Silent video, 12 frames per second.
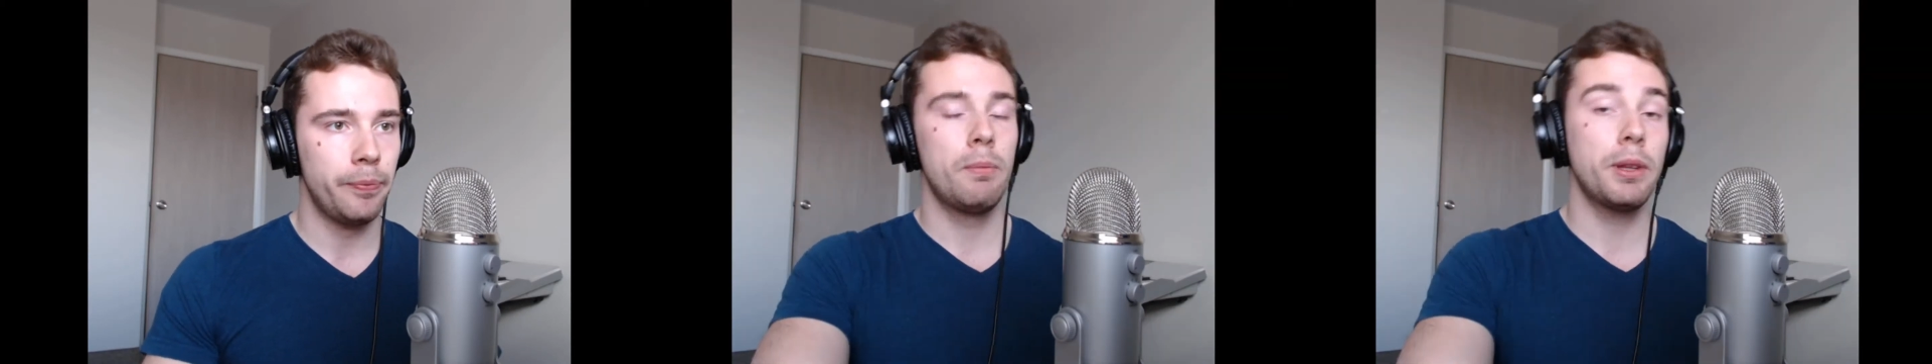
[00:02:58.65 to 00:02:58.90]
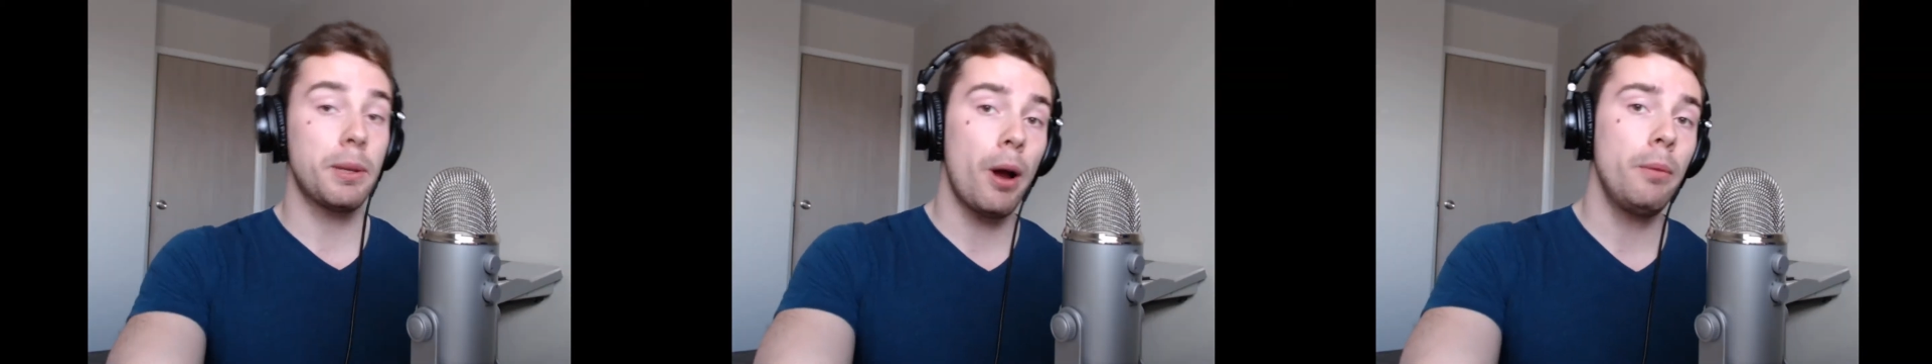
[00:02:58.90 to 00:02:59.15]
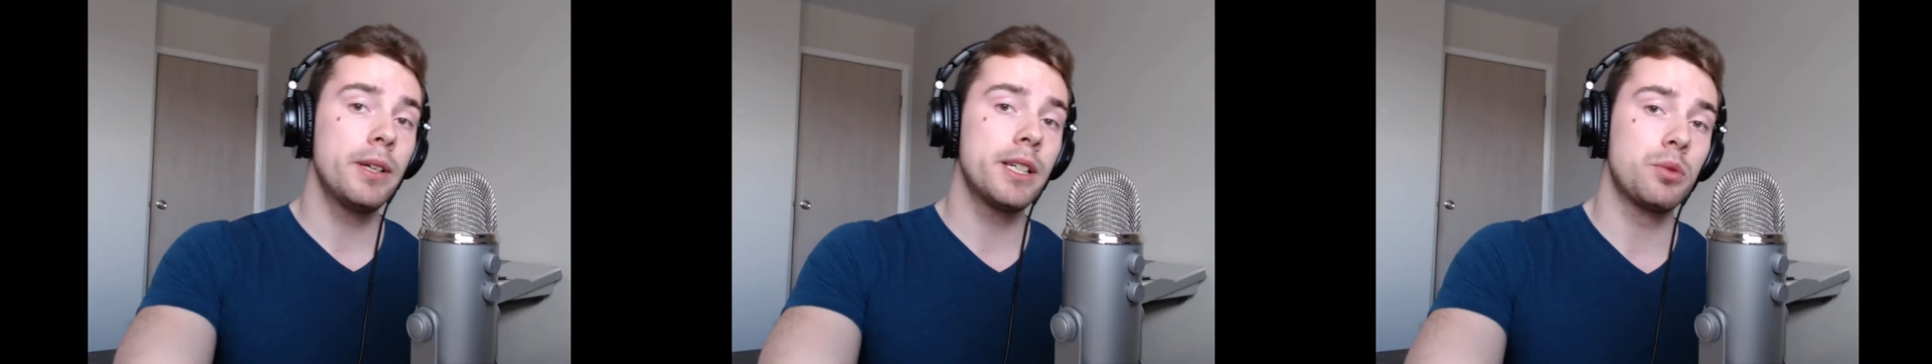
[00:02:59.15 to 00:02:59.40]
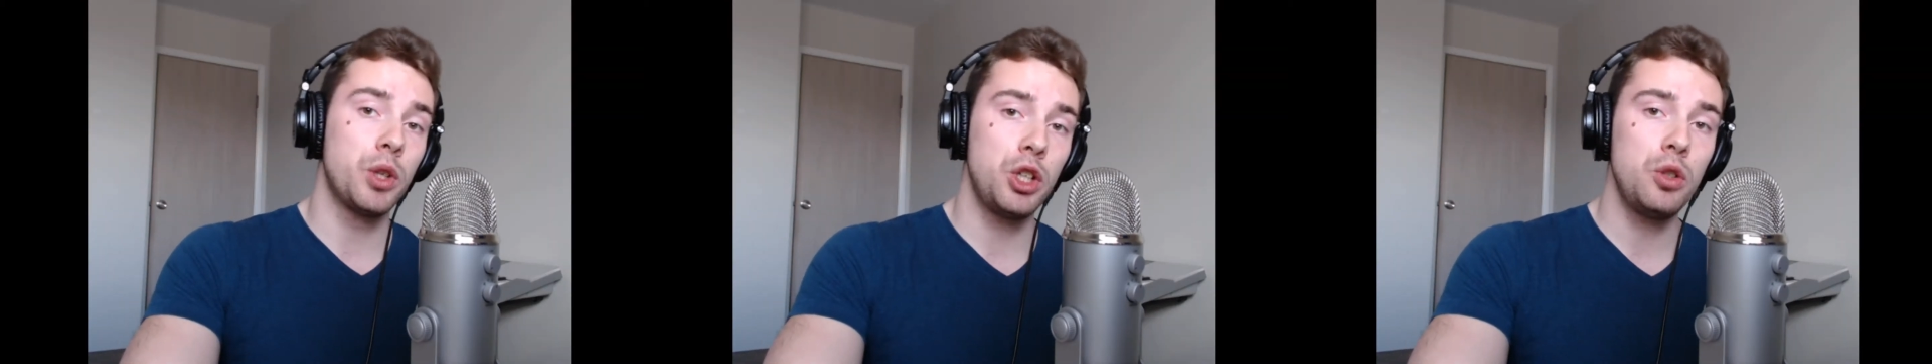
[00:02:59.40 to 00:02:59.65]
But the problem
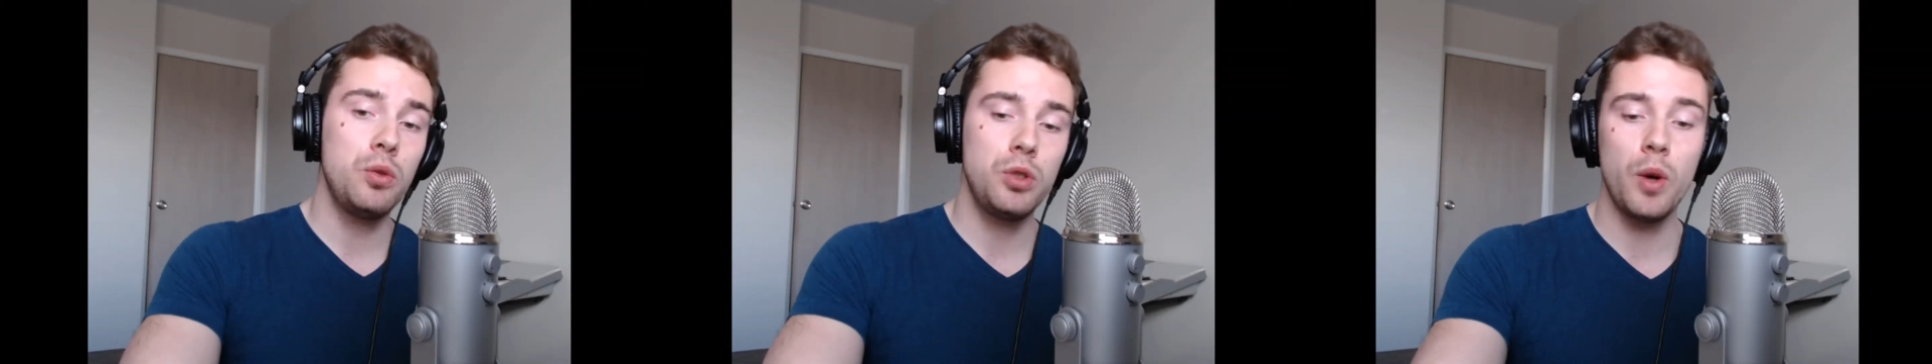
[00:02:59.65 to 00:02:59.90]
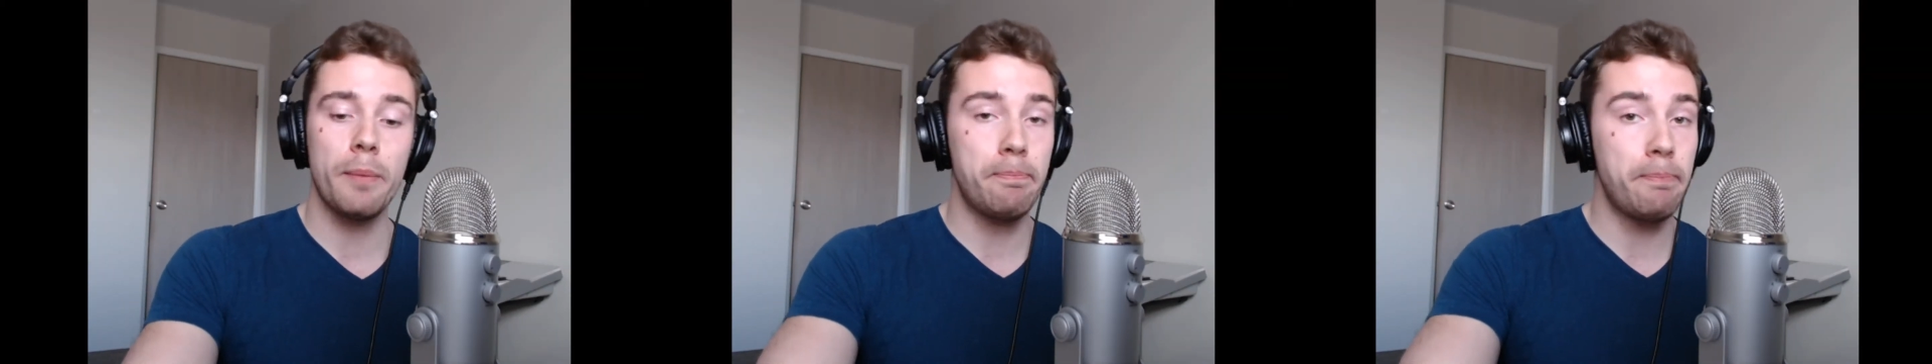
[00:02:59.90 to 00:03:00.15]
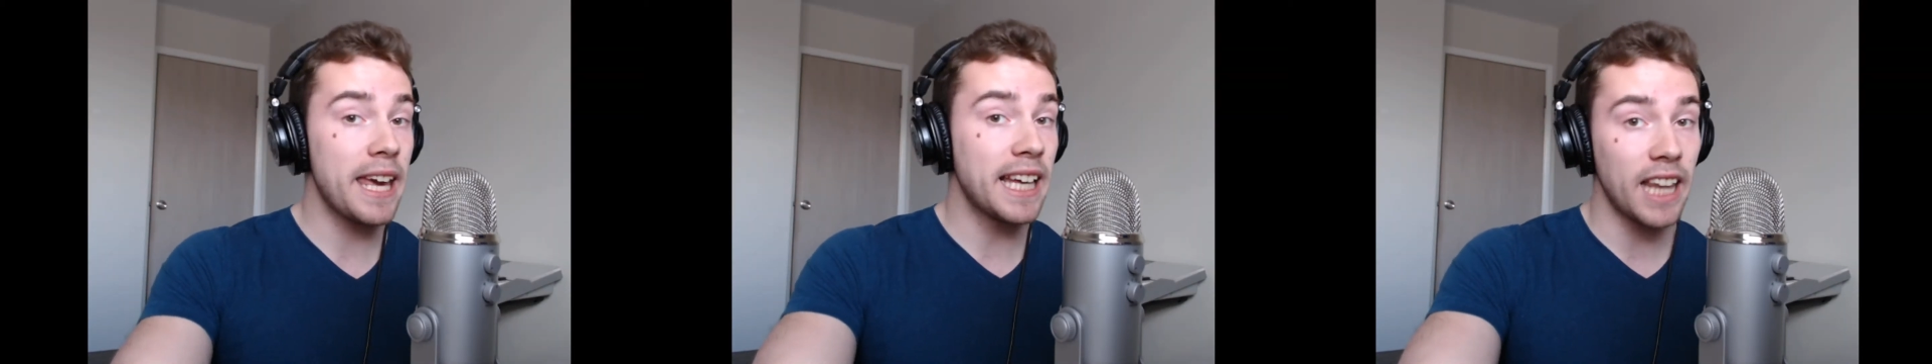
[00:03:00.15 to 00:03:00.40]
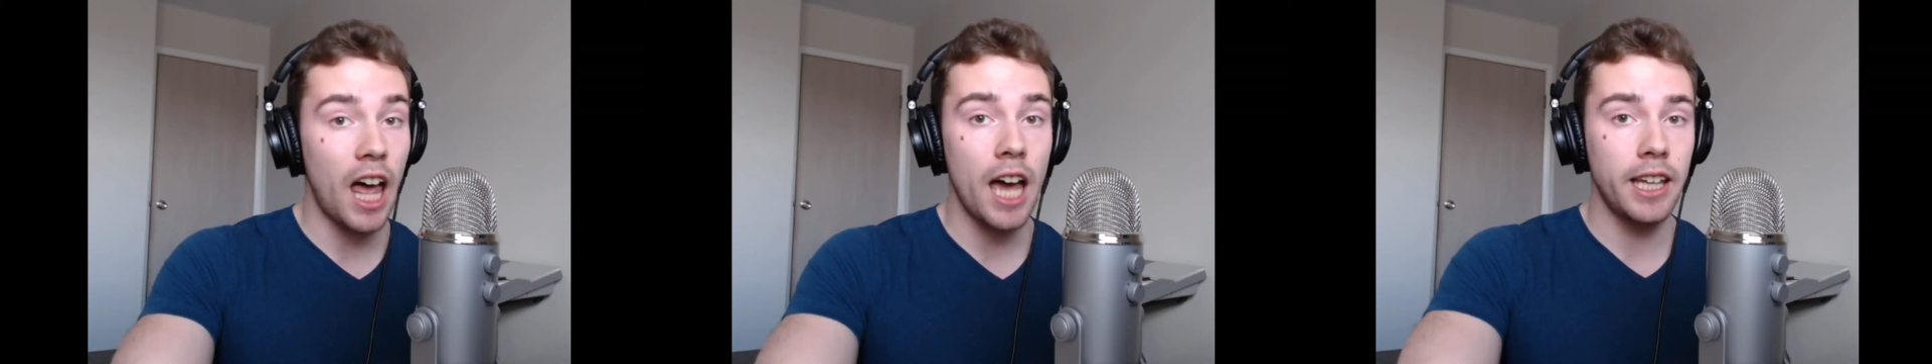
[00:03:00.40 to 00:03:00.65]
is, when you do a big
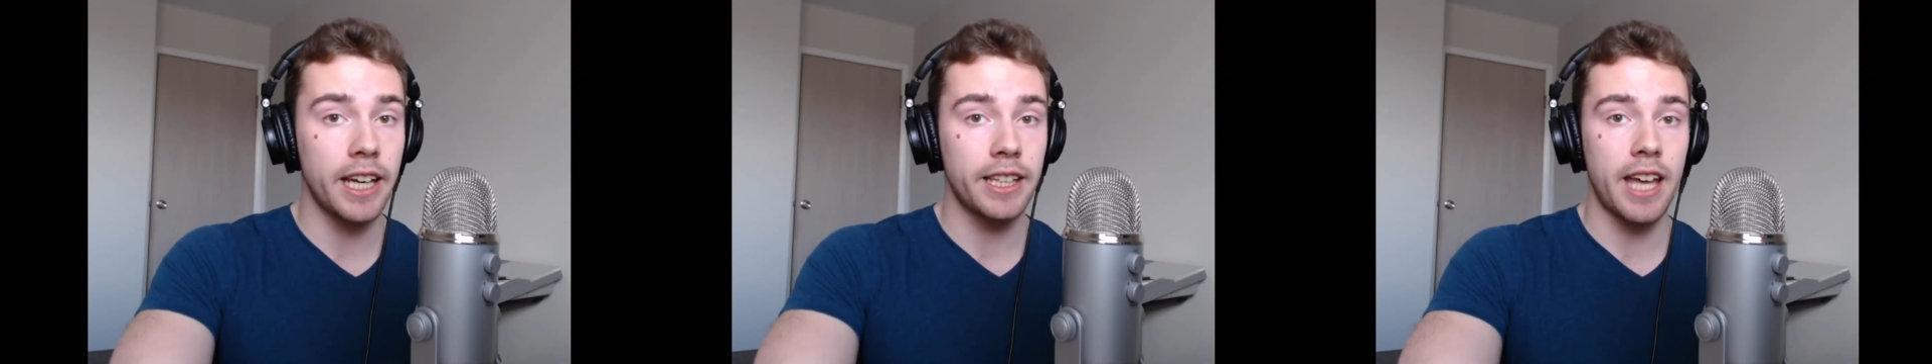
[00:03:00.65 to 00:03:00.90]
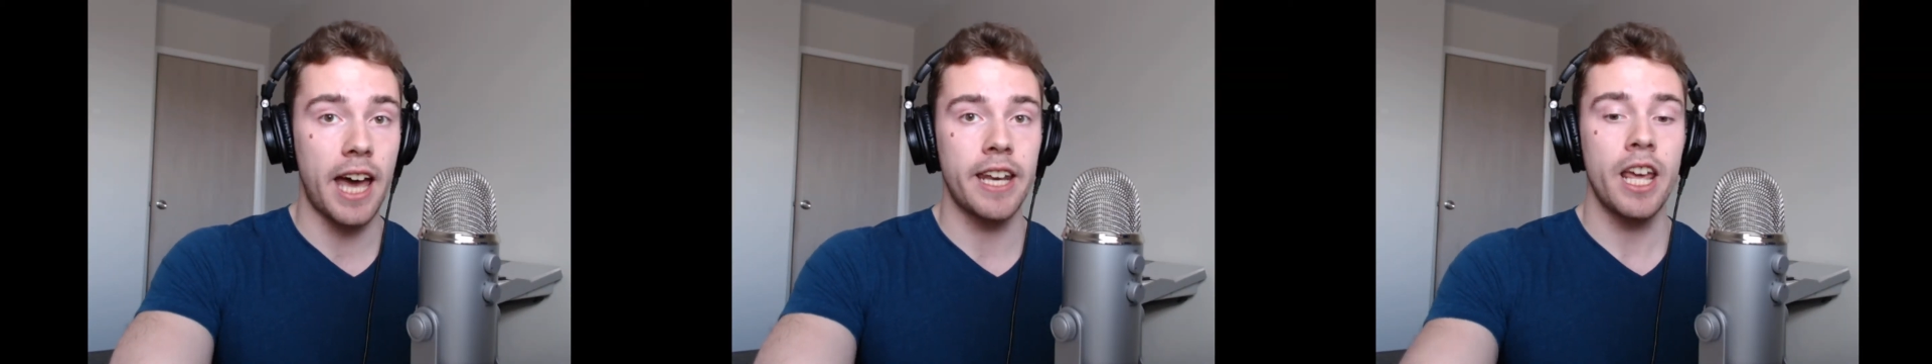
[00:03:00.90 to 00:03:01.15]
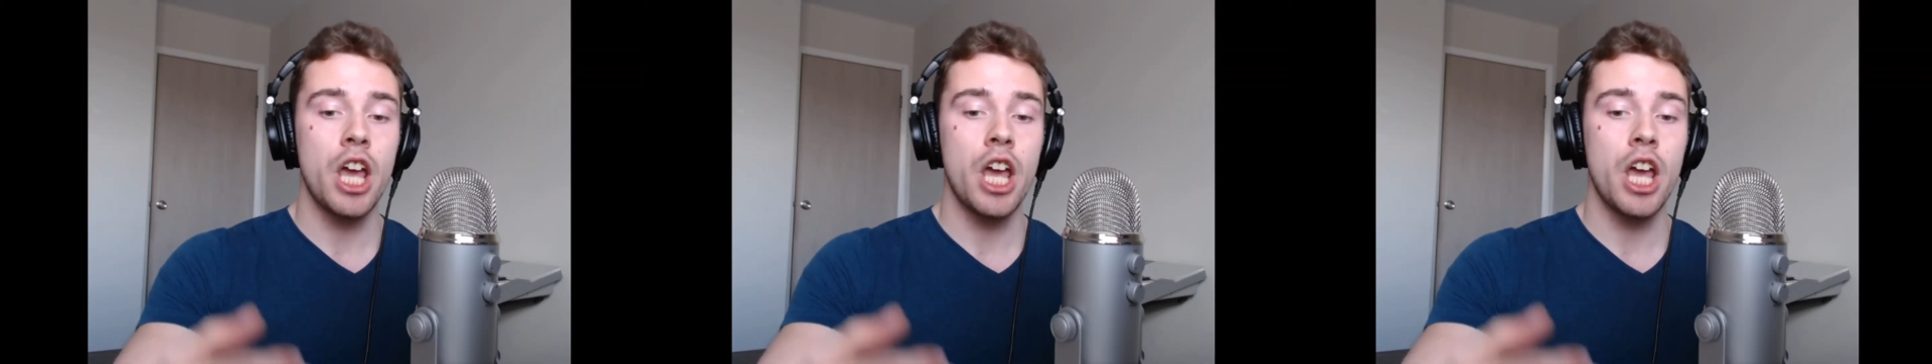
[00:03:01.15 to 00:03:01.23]
lie like that,